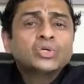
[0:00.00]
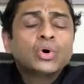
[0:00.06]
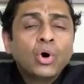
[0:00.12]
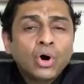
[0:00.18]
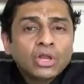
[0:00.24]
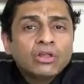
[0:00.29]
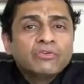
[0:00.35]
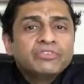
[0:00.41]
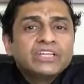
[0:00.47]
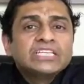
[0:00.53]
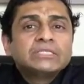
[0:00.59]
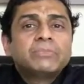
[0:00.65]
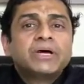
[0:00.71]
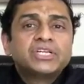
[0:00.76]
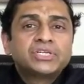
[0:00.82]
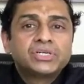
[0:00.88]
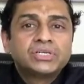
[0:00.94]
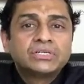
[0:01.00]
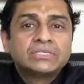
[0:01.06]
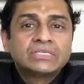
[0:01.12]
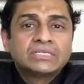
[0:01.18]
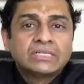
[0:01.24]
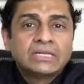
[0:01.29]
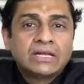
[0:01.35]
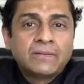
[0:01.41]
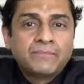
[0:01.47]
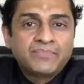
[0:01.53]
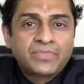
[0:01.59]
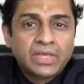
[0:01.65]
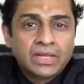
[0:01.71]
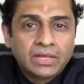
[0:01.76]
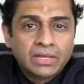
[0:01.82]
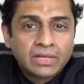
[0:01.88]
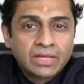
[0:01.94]
So all of these measures,
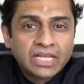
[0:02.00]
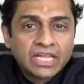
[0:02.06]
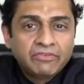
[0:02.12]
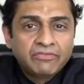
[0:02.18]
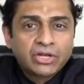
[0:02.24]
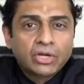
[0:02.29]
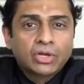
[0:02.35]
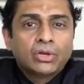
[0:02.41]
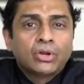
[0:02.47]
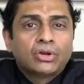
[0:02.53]
giving